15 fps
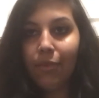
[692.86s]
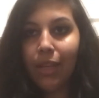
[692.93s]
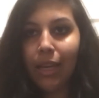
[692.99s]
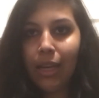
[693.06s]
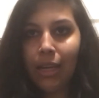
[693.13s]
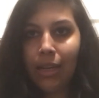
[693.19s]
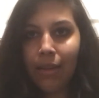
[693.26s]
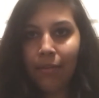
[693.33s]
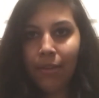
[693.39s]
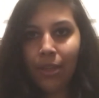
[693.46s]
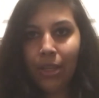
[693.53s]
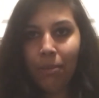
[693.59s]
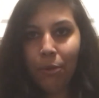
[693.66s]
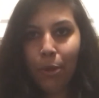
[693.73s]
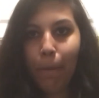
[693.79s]
God, I feel
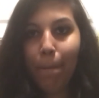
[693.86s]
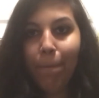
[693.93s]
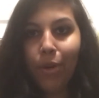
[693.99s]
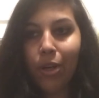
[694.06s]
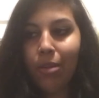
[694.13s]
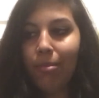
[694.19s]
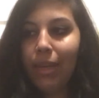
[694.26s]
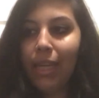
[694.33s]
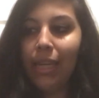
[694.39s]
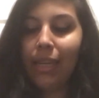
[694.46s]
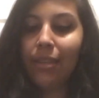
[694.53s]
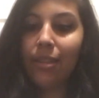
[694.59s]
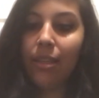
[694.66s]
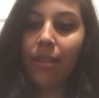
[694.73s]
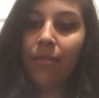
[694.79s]
like I'm gonna burn my
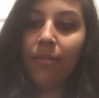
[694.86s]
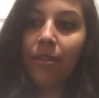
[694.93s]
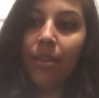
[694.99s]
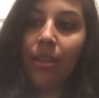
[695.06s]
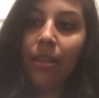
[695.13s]
hand off.